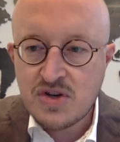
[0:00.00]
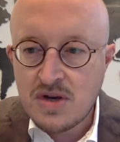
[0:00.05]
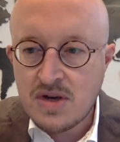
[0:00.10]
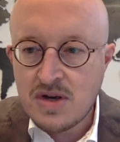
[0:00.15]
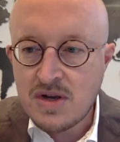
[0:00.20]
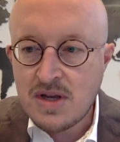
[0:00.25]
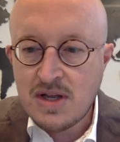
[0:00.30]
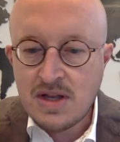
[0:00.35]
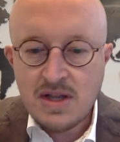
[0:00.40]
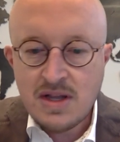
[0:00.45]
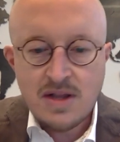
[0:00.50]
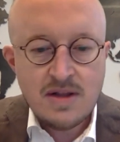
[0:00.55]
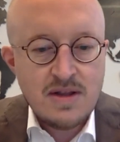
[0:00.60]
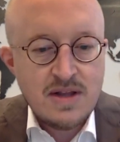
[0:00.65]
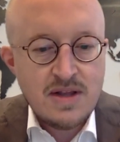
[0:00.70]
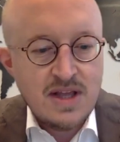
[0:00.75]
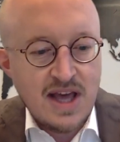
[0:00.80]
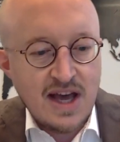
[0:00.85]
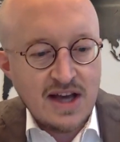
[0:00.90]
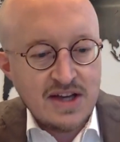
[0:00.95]
Peter,
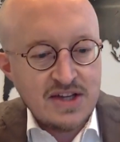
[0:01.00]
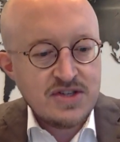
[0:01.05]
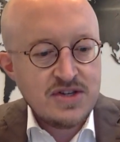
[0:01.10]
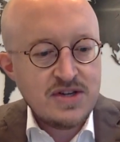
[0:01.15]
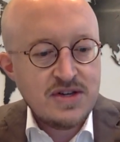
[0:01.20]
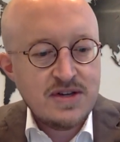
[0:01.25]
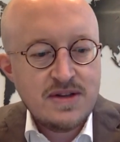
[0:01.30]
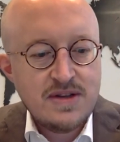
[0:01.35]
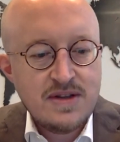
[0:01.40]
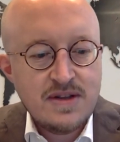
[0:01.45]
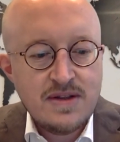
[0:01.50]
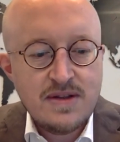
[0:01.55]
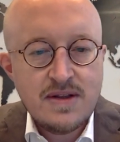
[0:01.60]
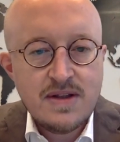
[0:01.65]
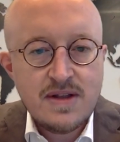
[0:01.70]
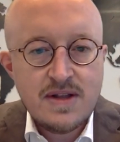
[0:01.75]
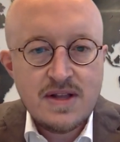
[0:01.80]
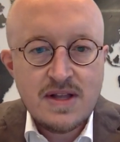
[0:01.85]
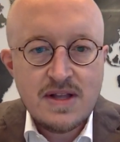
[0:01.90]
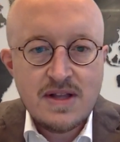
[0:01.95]
Peter, I hate to yeah? jump in, but you
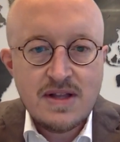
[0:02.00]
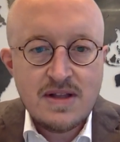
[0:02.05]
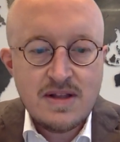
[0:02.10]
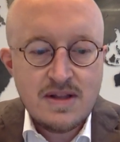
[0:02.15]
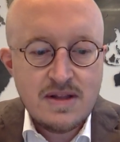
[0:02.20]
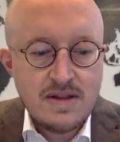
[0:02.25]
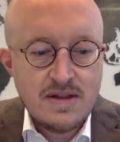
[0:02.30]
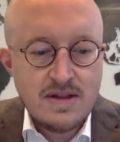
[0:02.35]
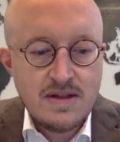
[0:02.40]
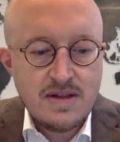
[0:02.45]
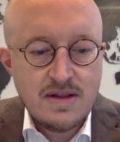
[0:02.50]
need to share your screen.